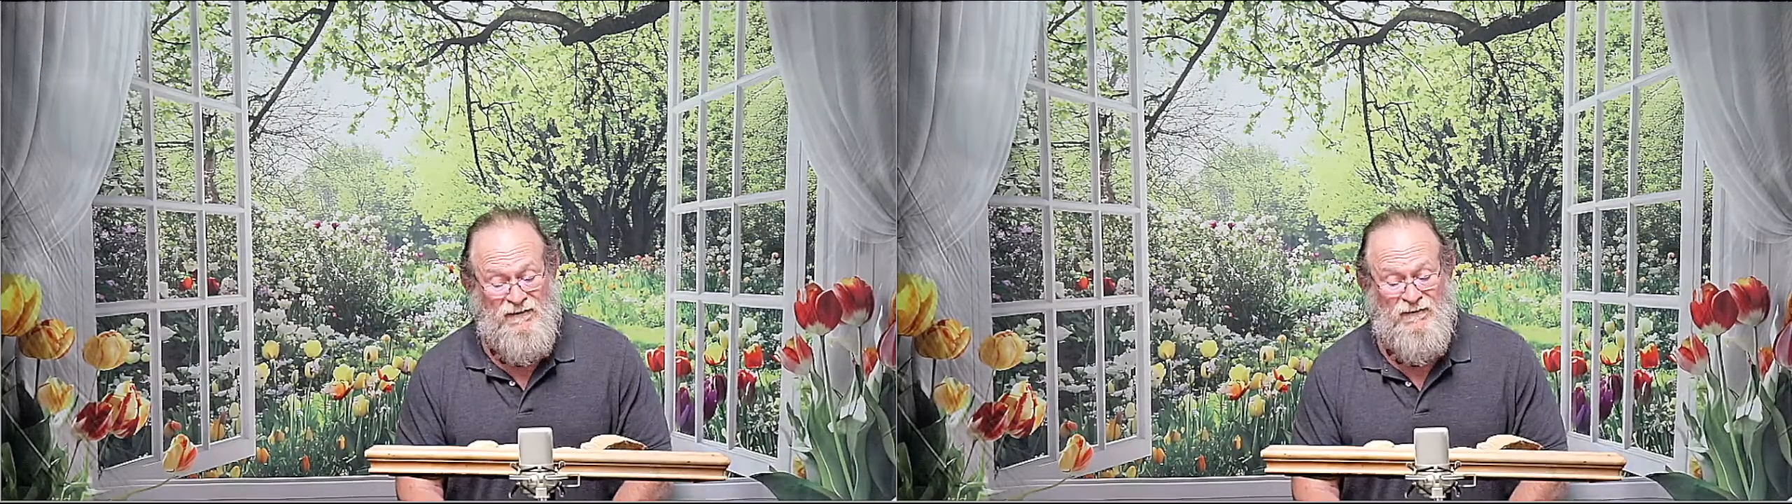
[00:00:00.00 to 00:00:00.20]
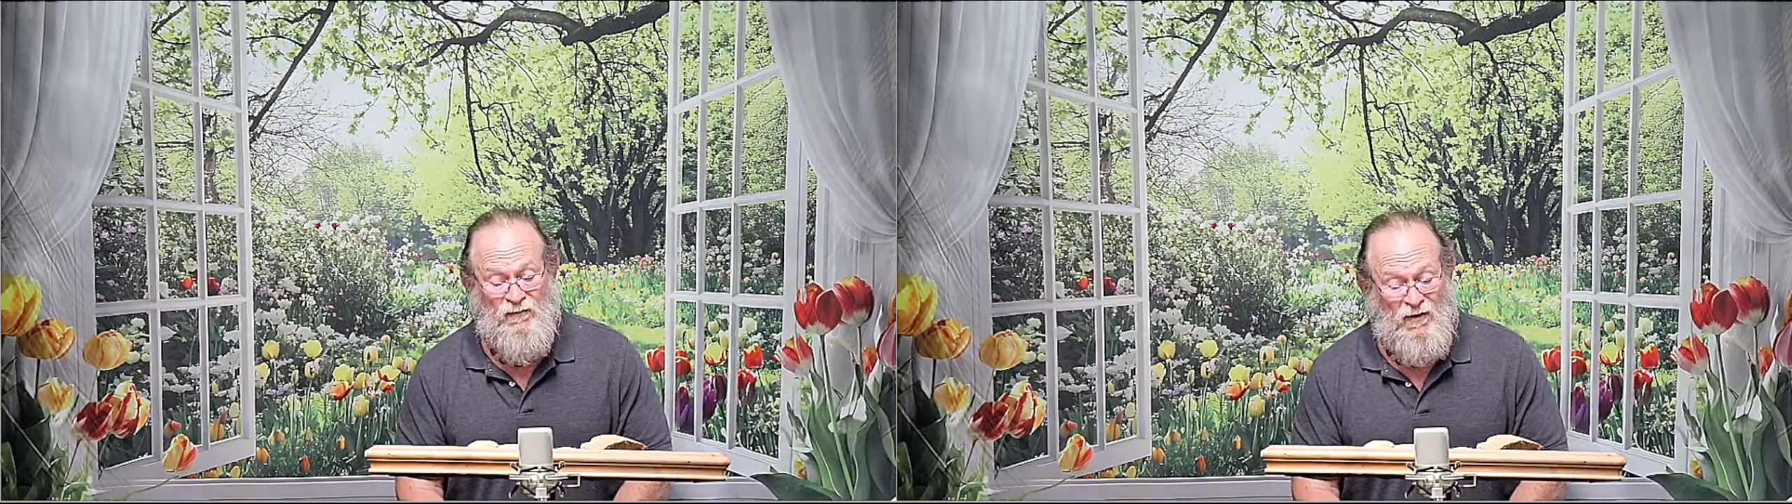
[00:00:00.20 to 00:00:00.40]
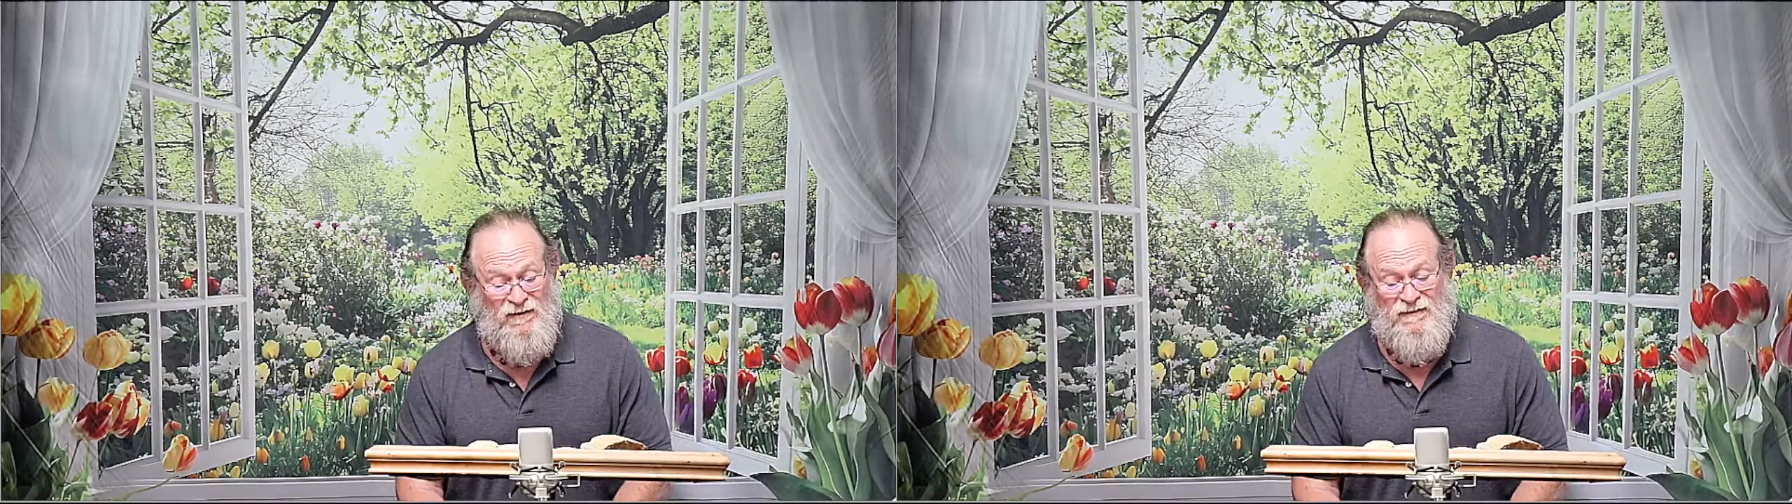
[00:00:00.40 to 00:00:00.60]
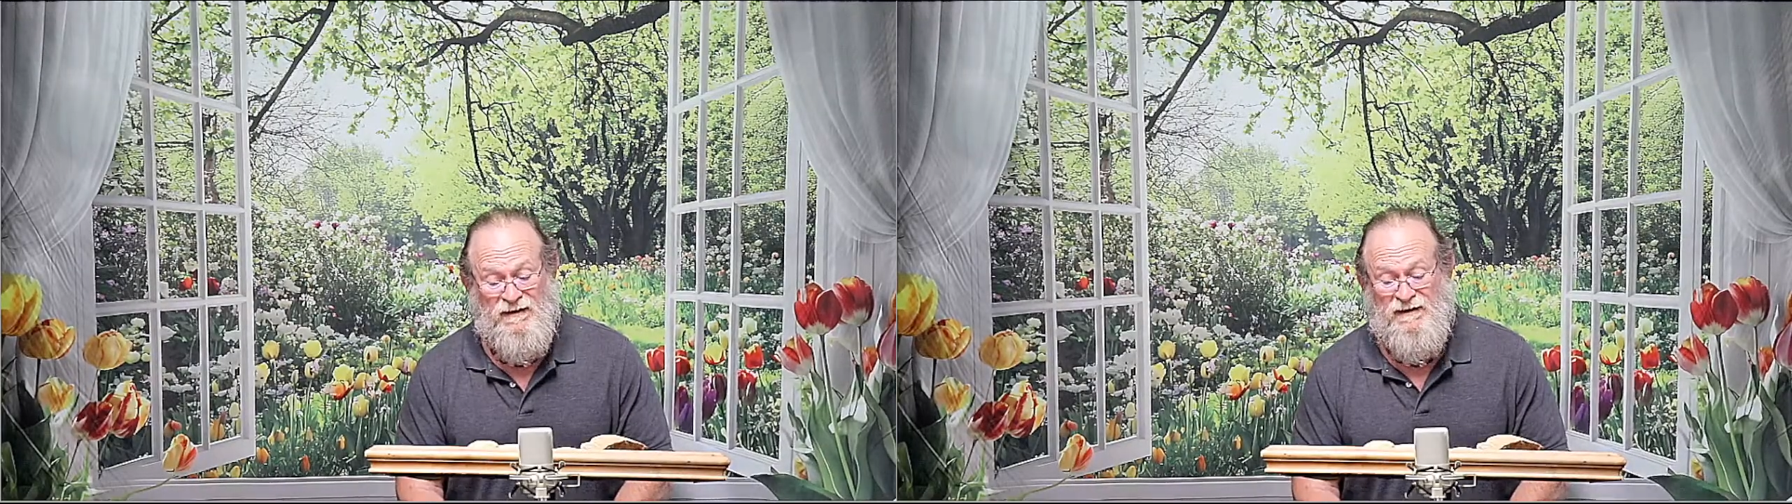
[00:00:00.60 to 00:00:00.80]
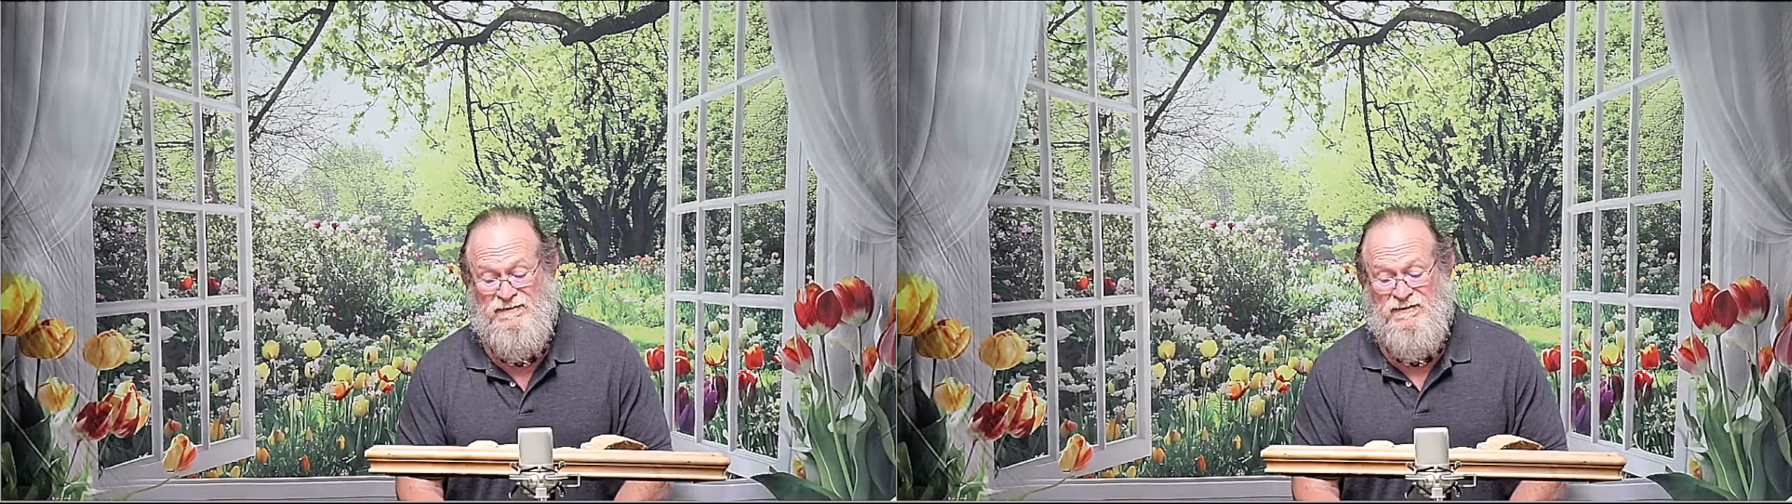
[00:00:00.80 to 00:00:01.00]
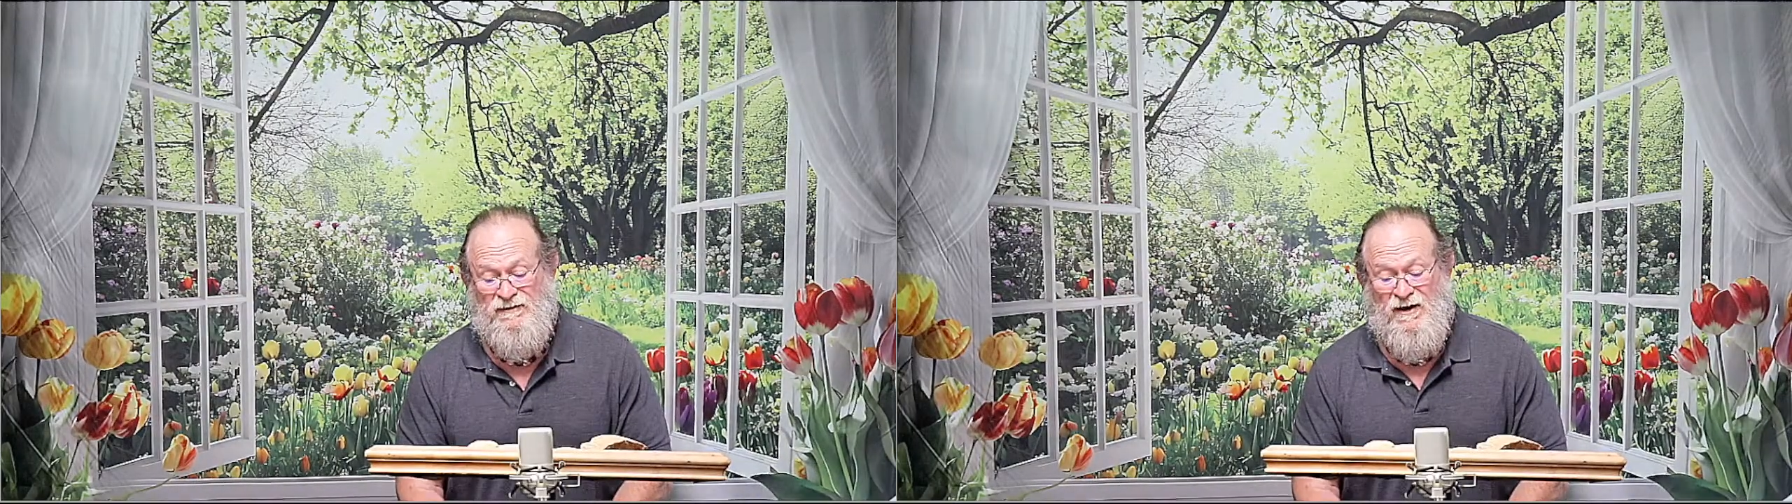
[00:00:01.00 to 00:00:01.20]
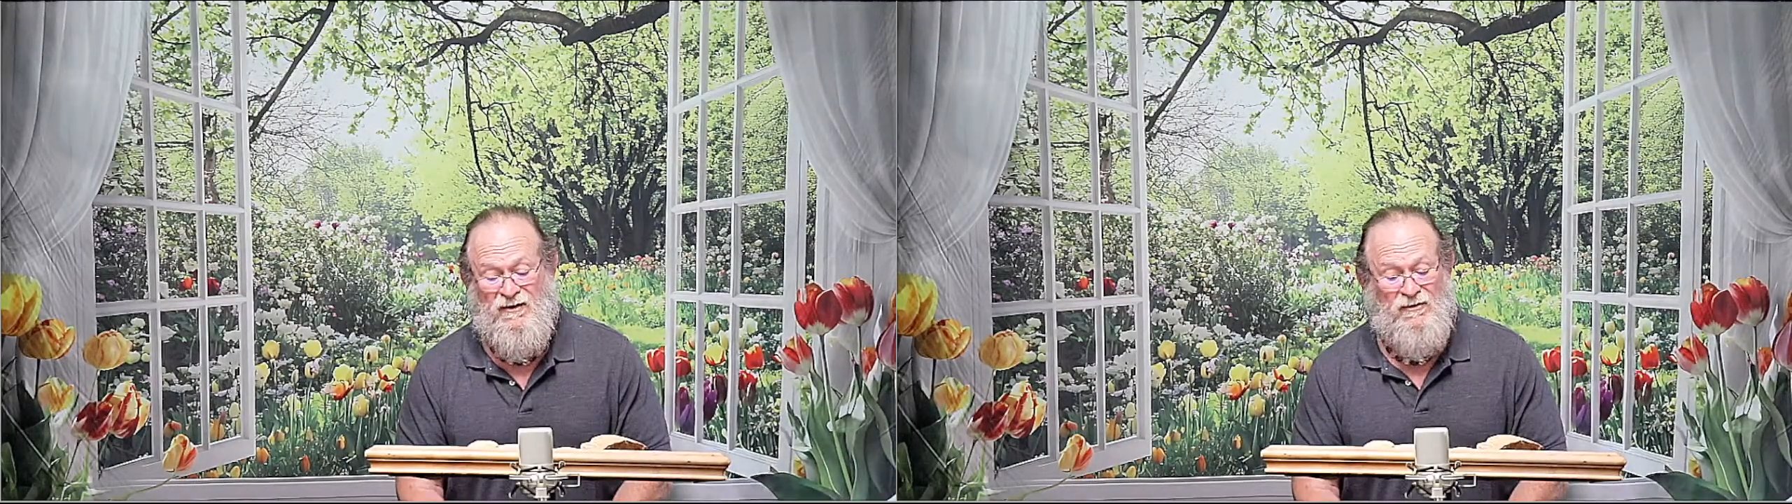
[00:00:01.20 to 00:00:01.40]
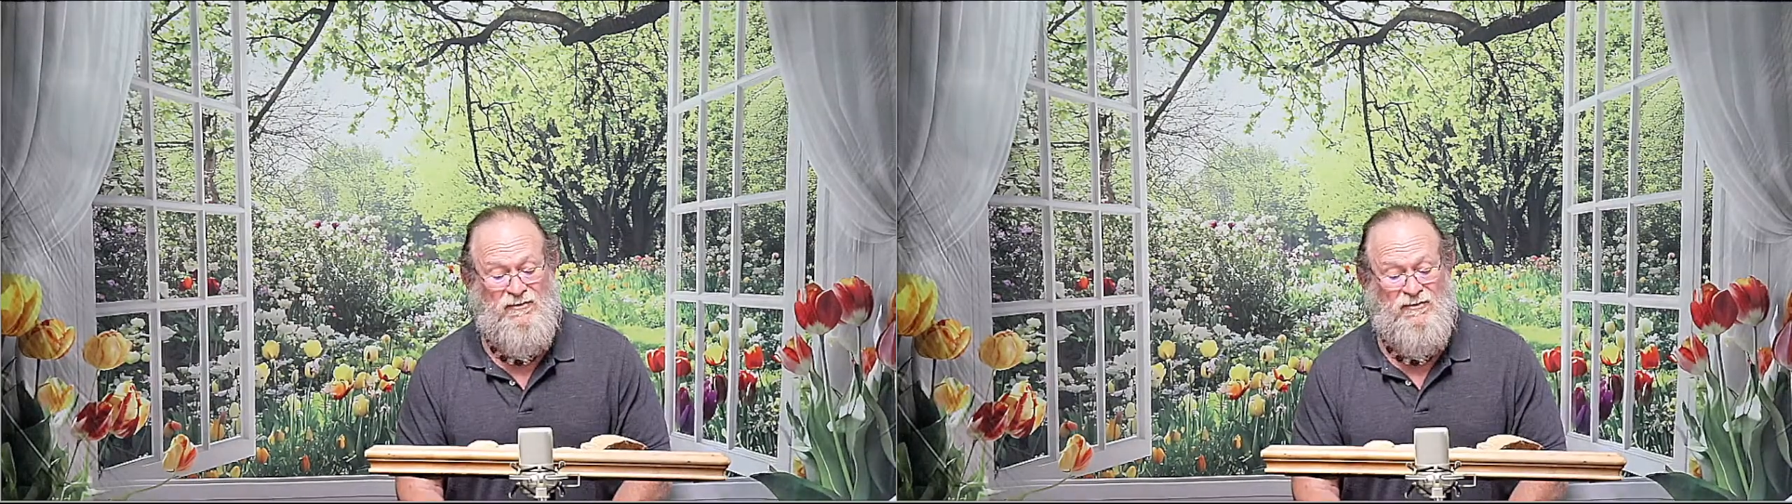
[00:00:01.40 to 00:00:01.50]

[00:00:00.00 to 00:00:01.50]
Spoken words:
worthy to know